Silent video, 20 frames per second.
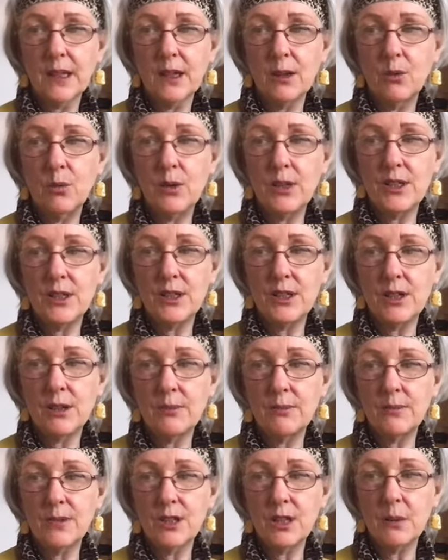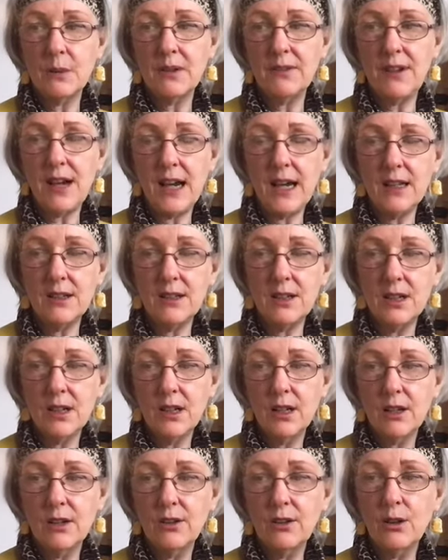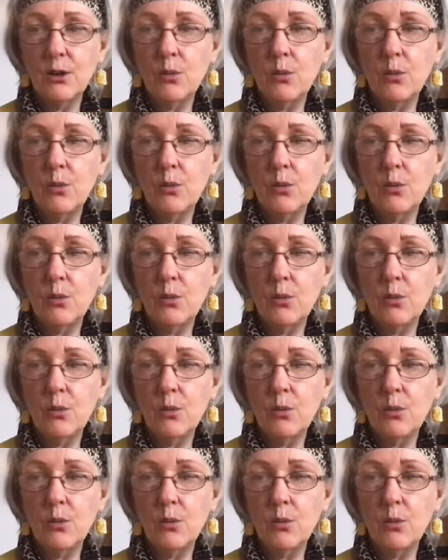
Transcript: wisdom. So we've had the